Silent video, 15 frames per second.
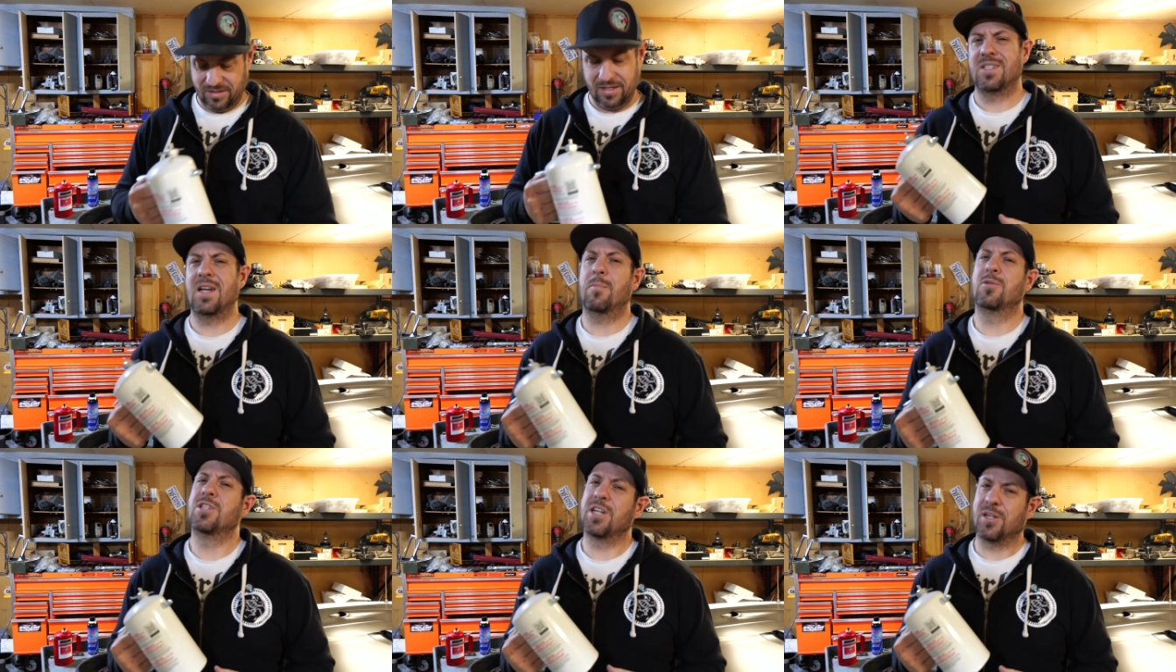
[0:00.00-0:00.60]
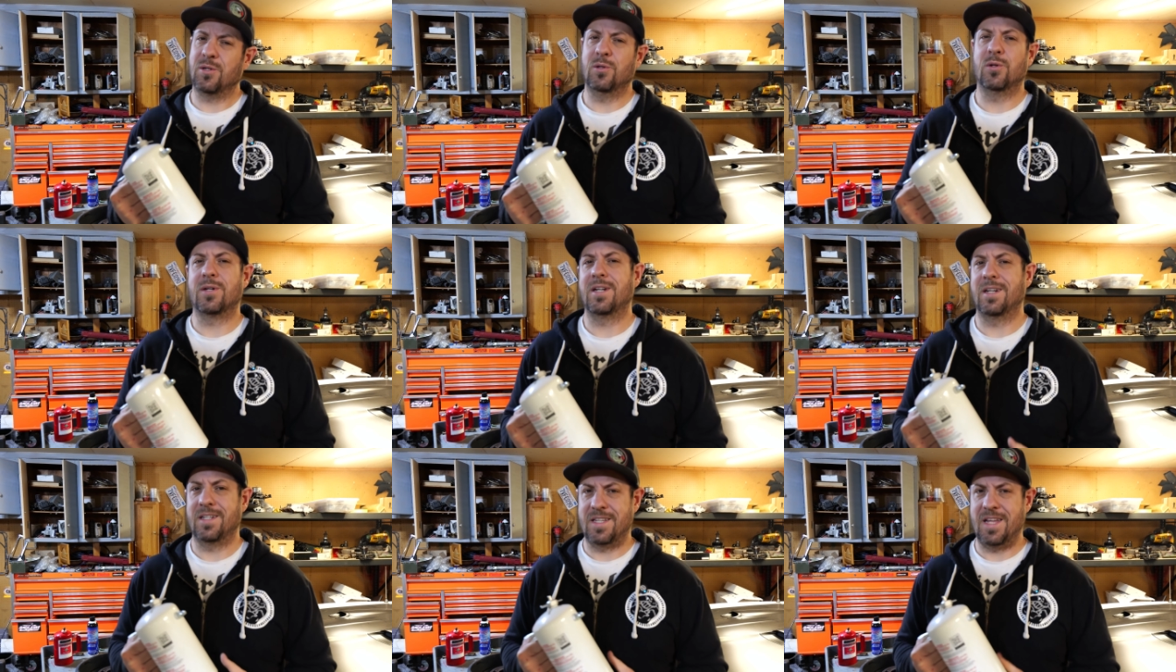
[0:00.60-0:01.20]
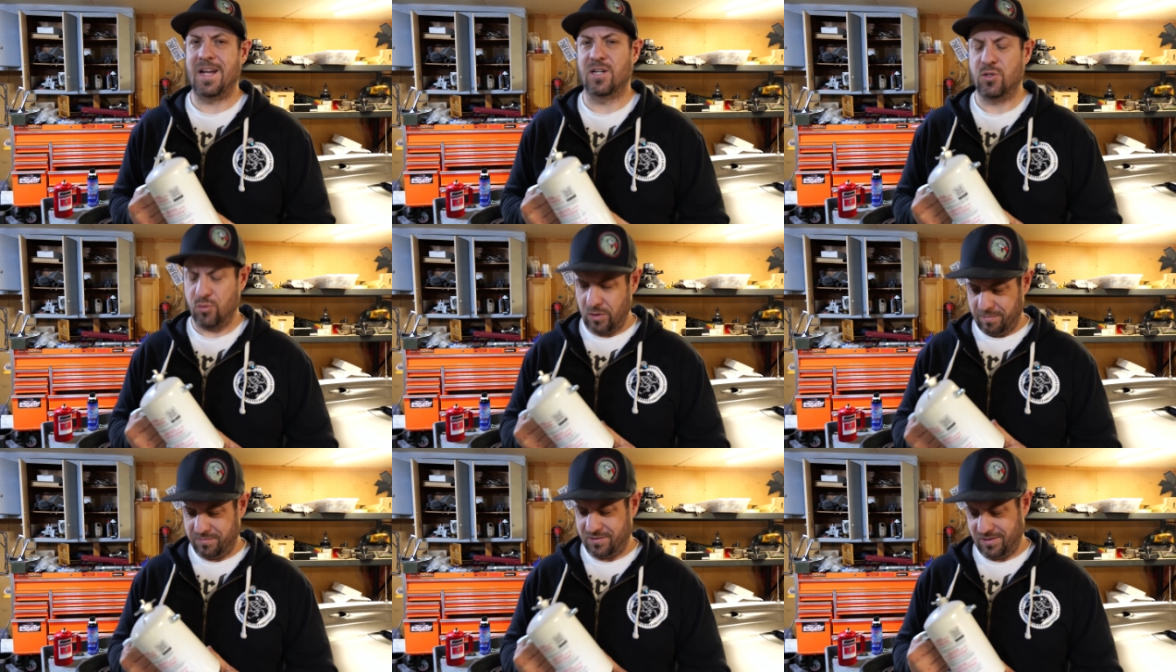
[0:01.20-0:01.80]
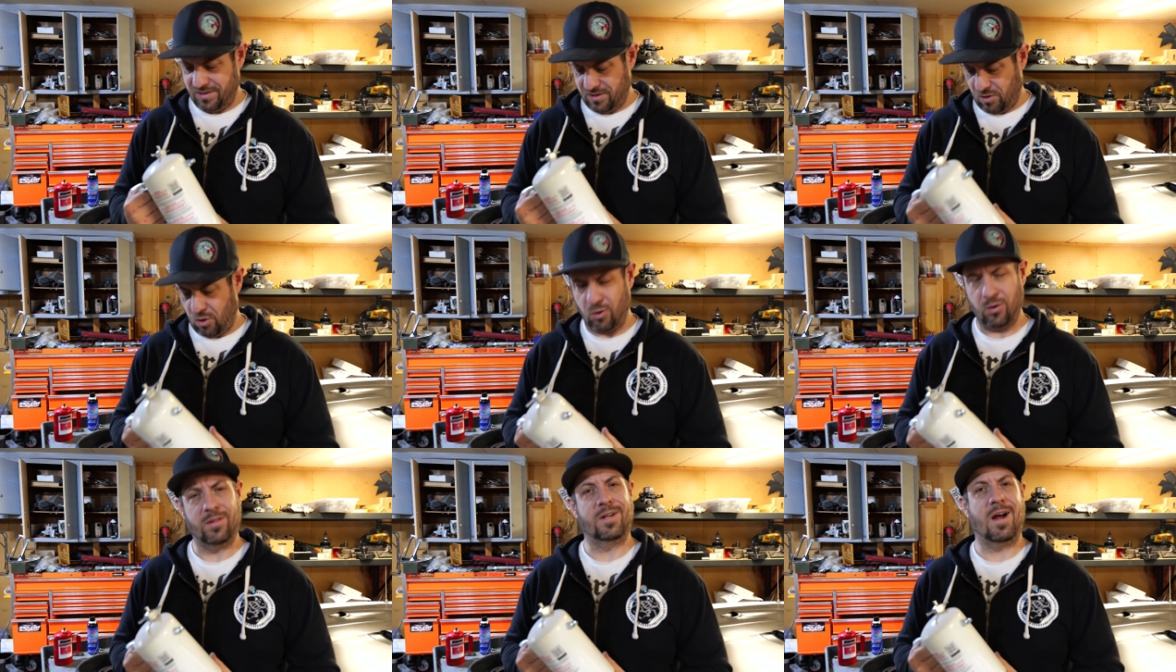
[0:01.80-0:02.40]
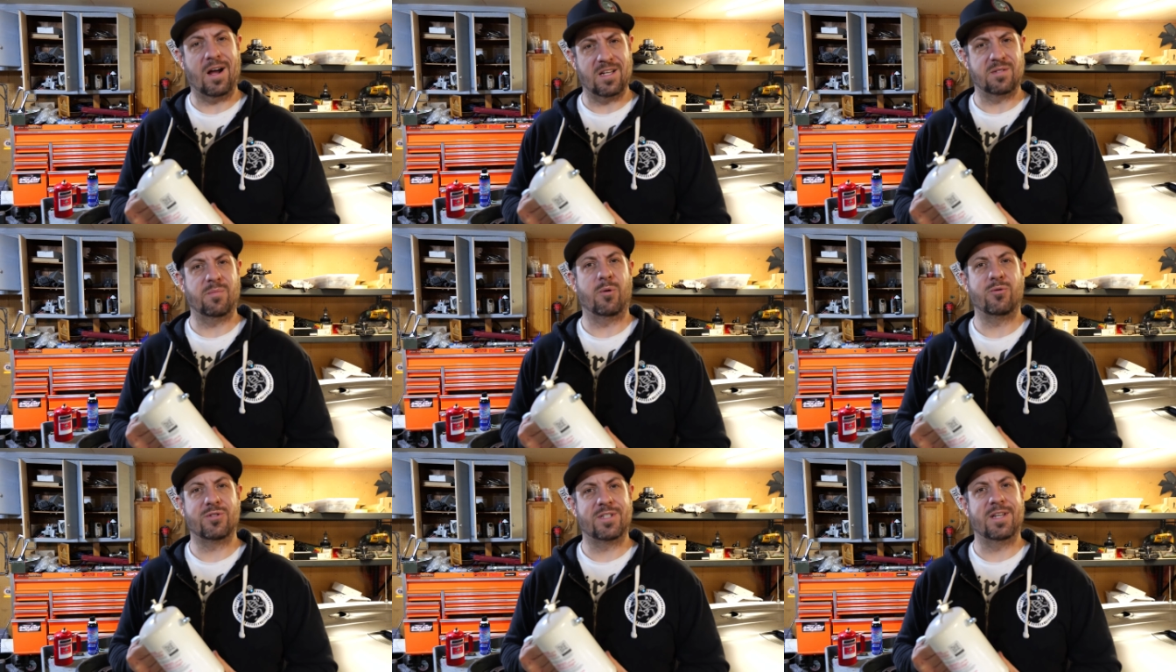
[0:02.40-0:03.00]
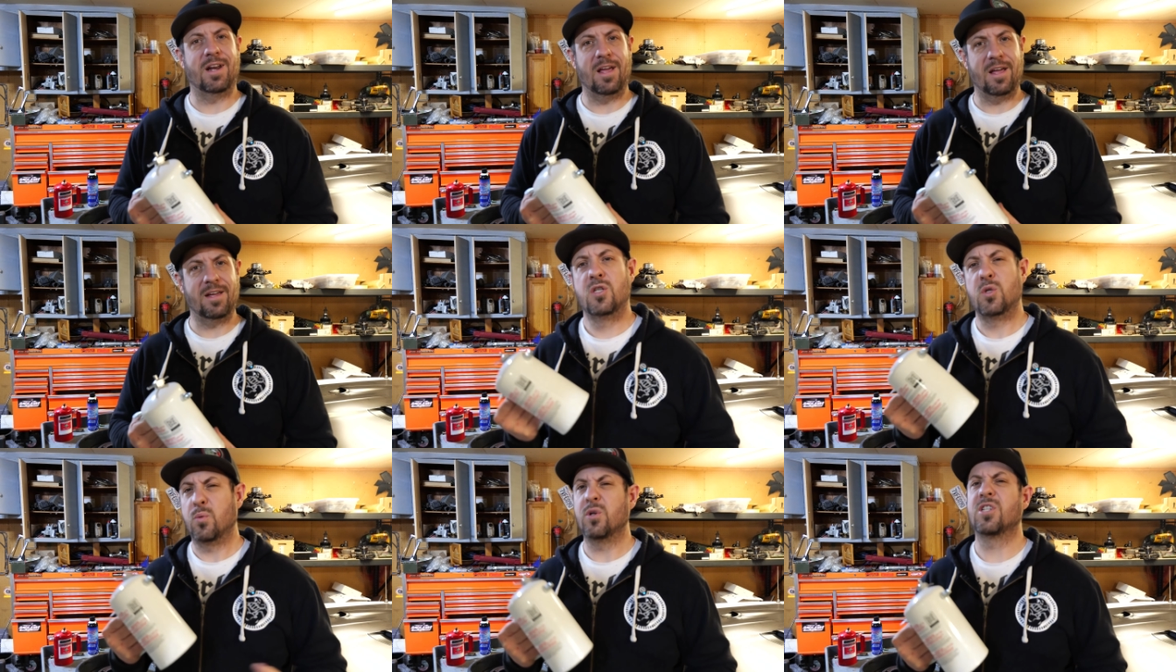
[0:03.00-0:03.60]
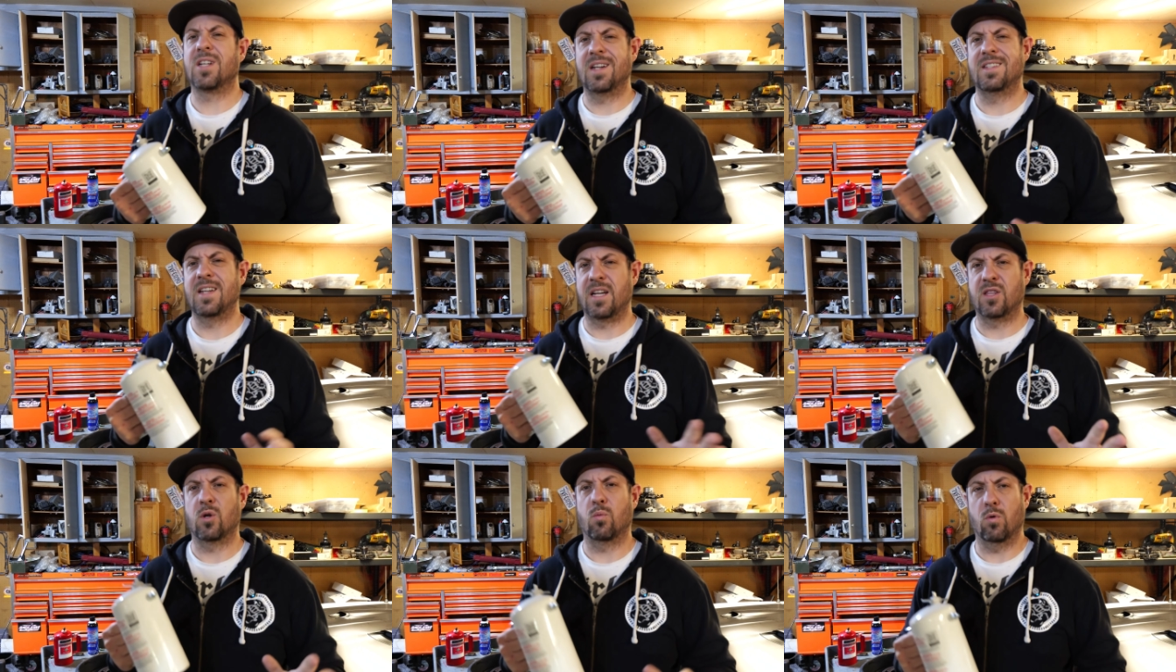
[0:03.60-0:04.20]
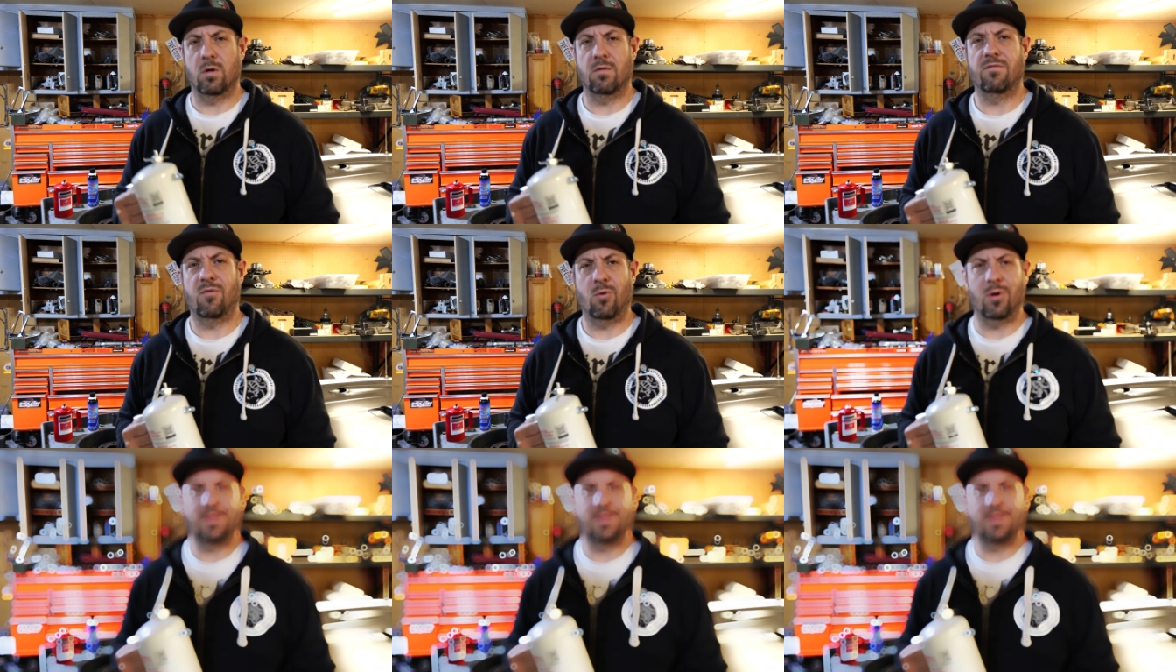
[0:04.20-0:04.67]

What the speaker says: Just not particularly looking to take a trip to the heart of the cosmos today. So we're just gonna take their word for